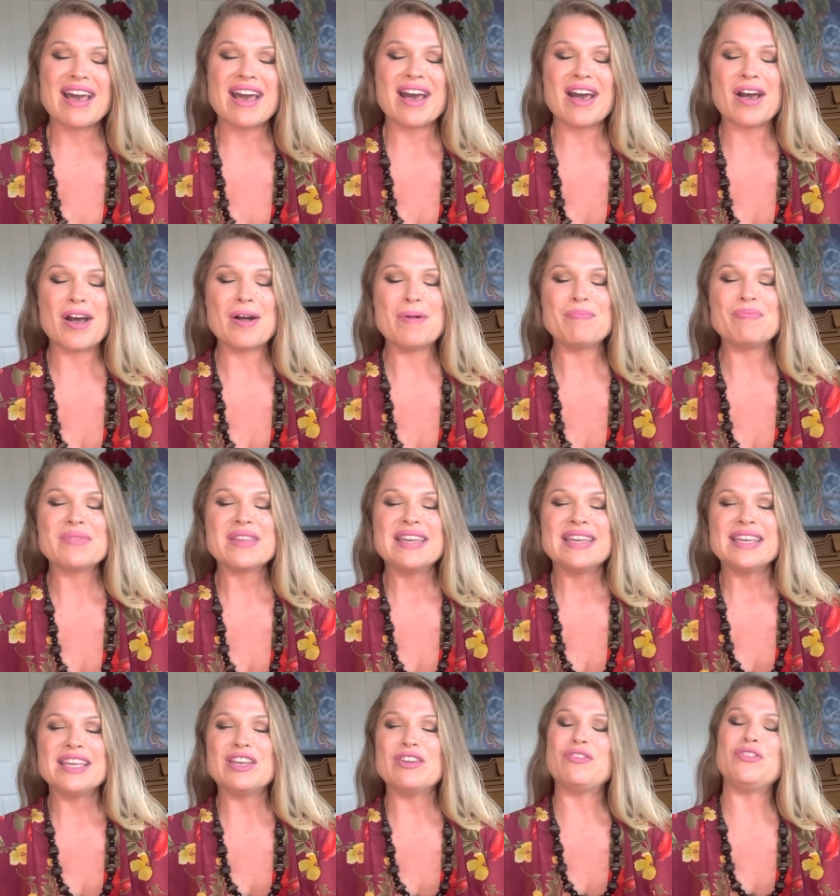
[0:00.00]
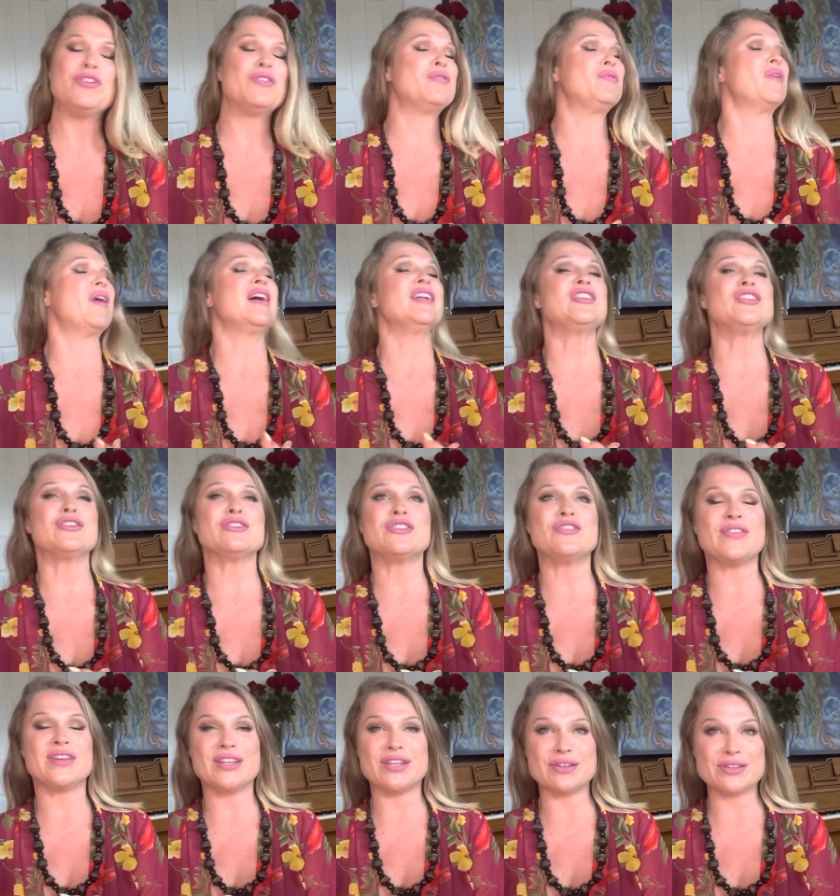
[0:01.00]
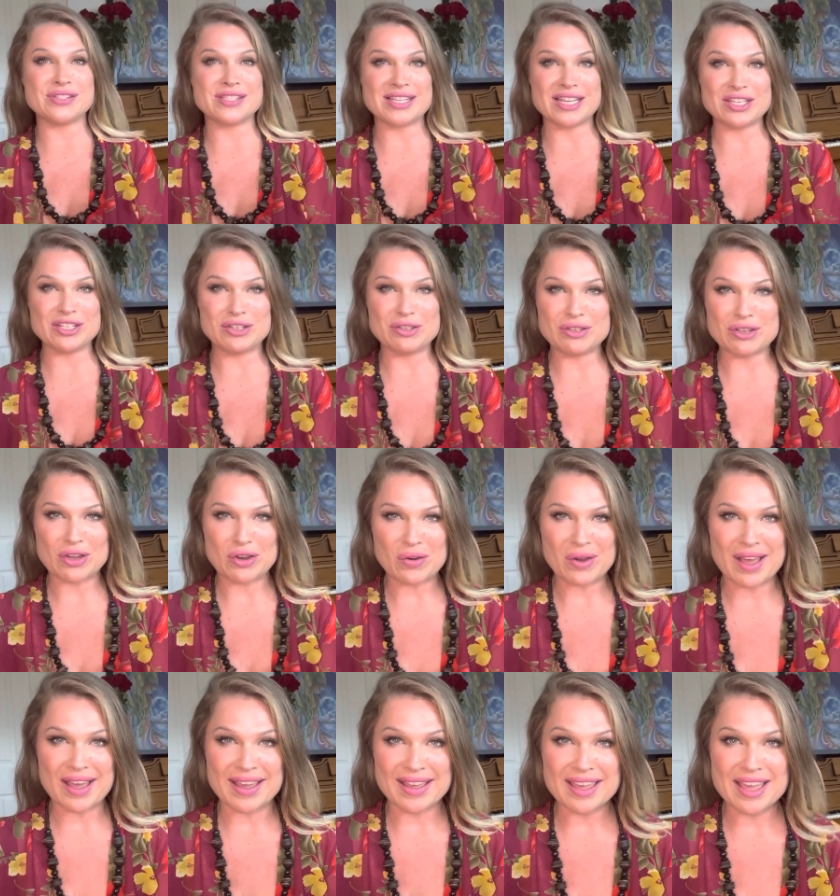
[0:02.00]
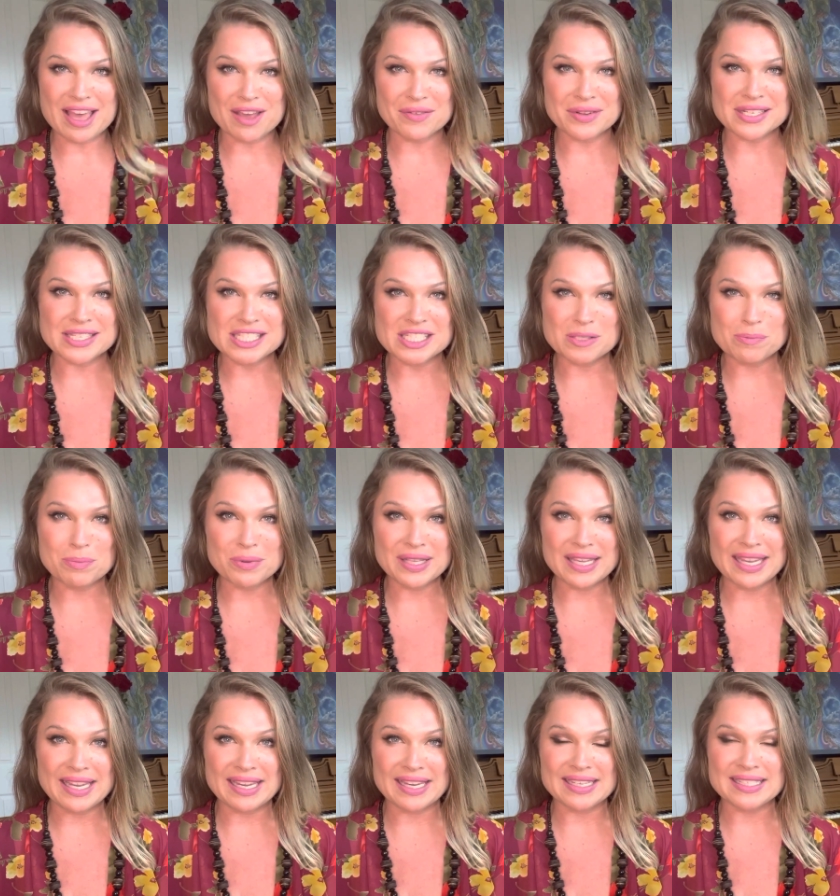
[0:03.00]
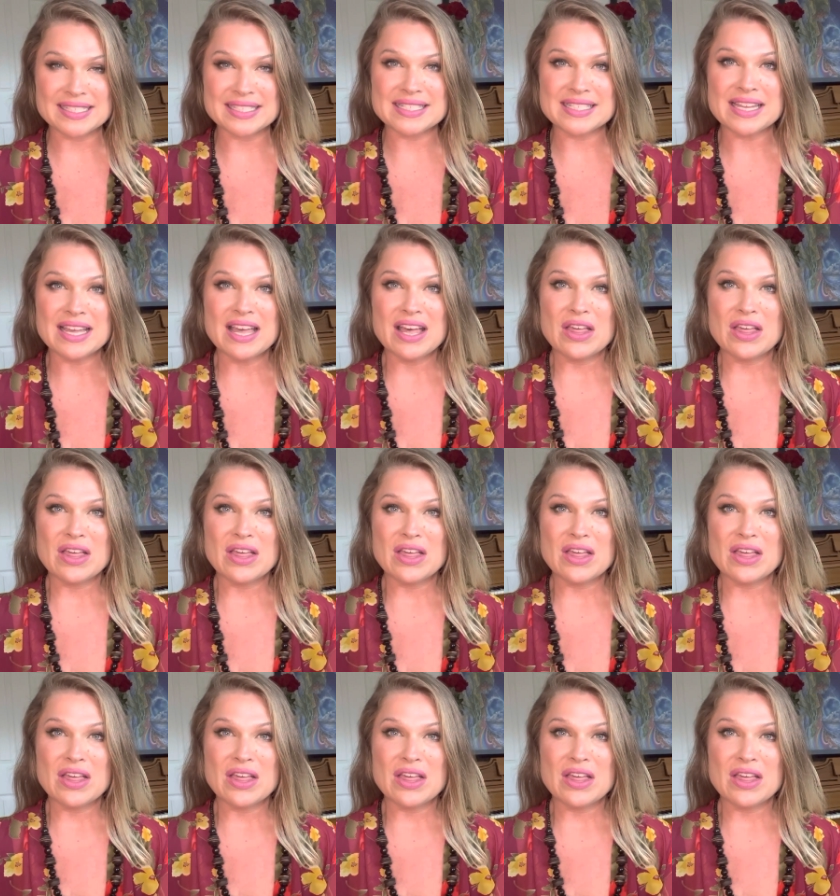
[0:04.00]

Um, if you've watched those videos, then you know I have explained